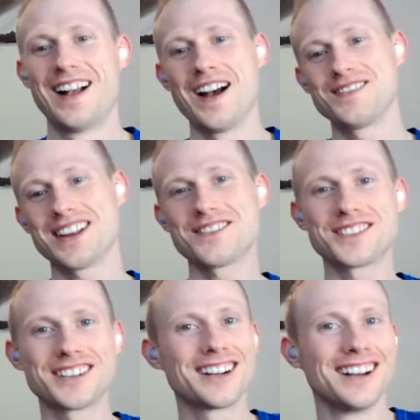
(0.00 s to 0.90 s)
I've
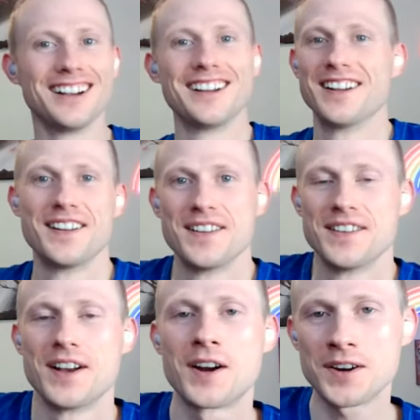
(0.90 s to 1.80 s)
never
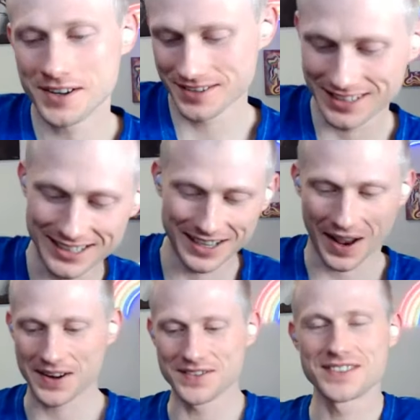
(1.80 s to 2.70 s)
heard of these
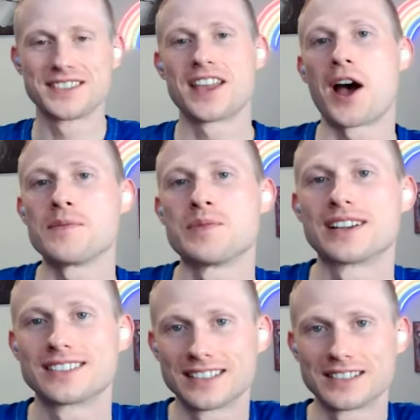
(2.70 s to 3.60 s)
kind of
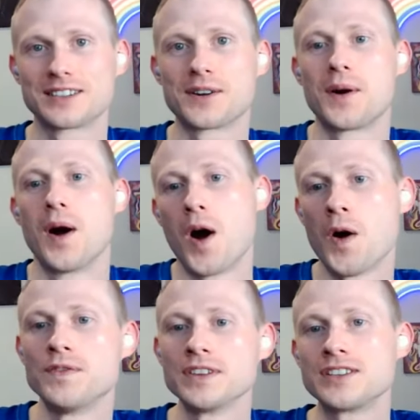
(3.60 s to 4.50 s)
topics. And so
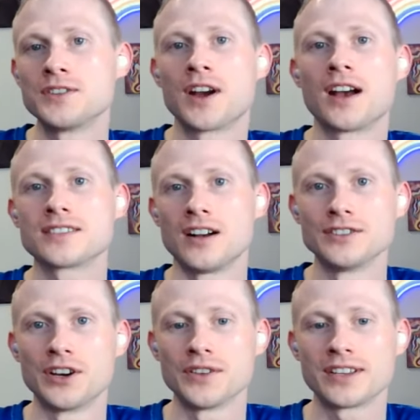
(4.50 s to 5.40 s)
hopefully you guys all
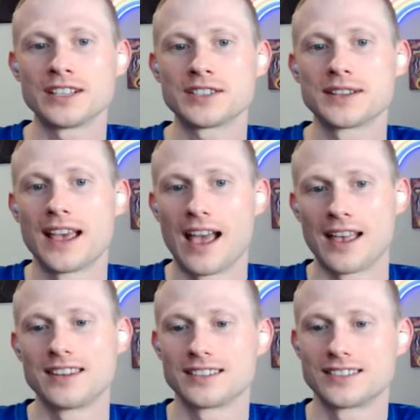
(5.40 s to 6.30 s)
know this,
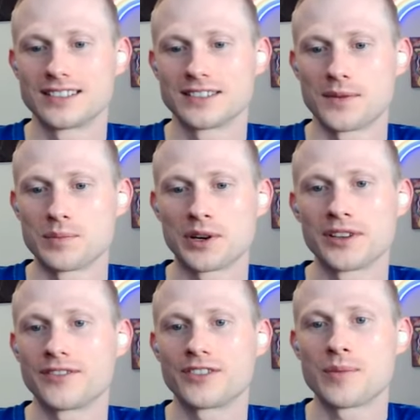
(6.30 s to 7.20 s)
and this is
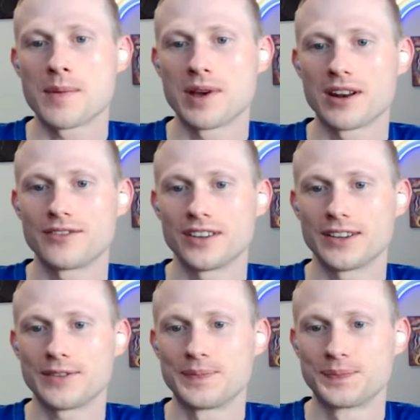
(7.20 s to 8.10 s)
purely for my
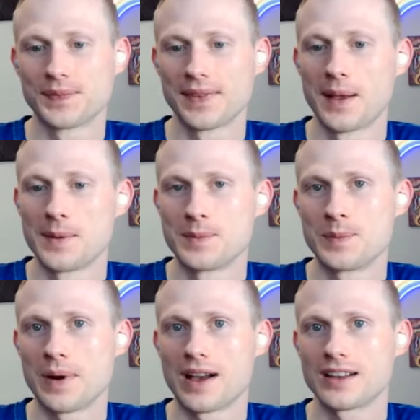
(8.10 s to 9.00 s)
benefit.
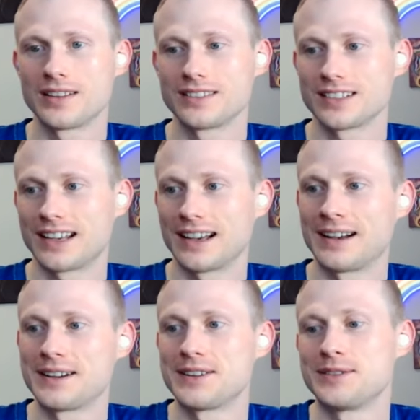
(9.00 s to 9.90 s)
But
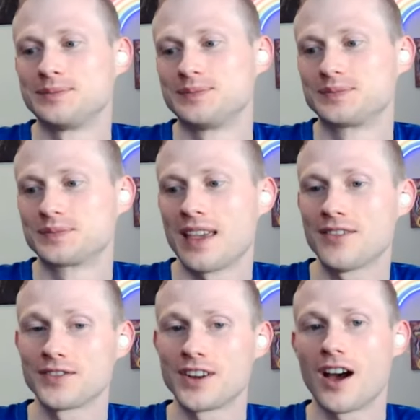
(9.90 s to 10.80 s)

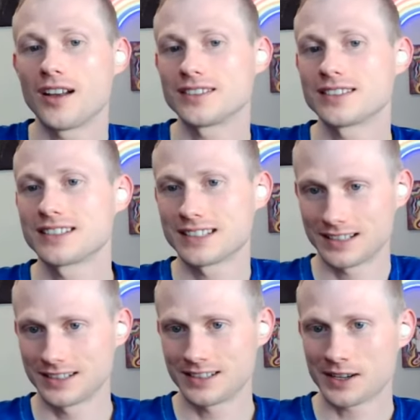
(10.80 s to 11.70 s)
if not,
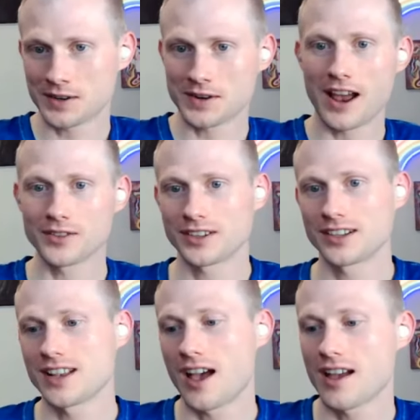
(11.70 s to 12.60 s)
stick around,
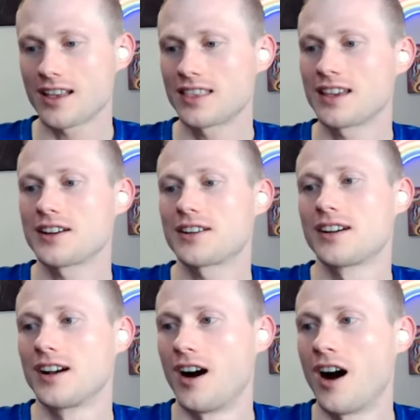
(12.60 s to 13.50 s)
because I think
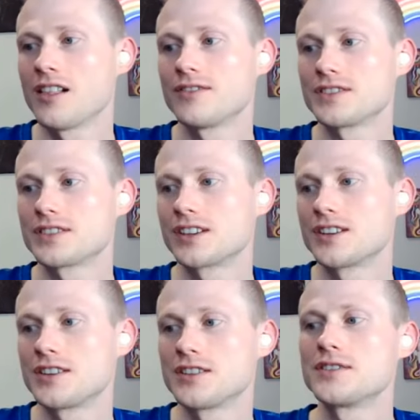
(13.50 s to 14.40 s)
all of us
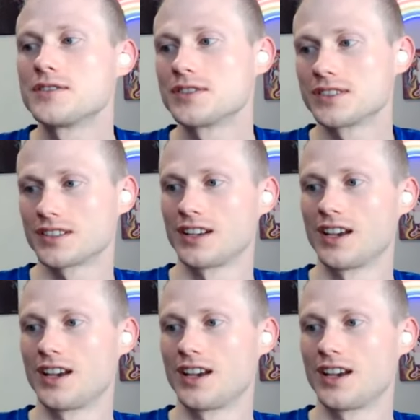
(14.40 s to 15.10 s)
could use